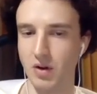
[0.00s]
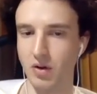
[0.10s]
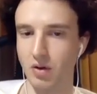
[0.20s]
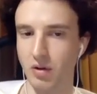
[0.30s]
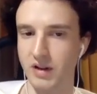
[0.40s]

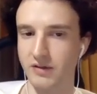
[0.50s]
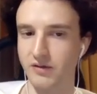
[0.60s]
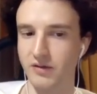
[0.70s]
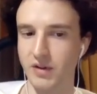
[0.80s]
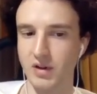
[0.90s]
Or what
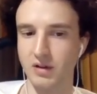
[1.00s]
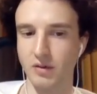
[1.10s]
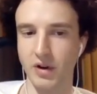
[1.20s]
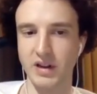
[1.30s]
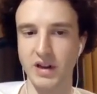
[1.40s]
if,
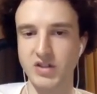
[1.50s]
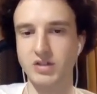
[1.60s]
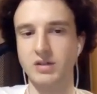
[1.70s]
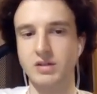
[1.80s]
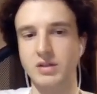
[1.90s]
for any
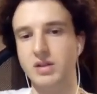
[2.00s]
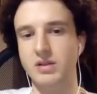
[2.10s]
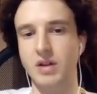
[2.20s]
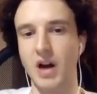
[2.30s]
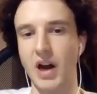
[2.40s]
agent,
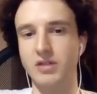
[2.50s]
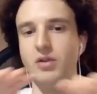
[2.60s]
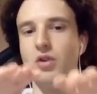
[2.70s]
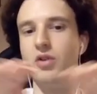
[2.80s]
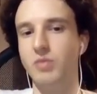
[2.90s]
the height of
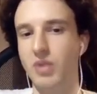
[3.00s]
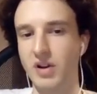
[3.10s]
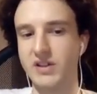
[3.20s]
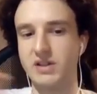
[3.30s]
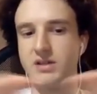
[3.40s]
all the
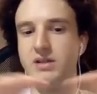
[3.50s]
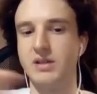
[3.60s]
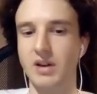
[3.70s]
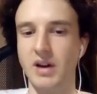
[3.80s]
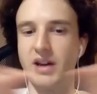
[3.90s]
blocks
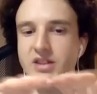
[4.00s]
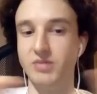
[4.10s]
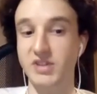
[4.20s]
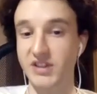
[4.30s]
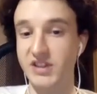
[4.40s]
has to
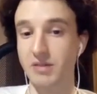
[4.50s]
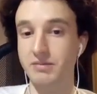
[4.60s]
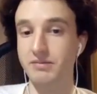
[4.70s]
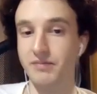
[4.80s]
be the same?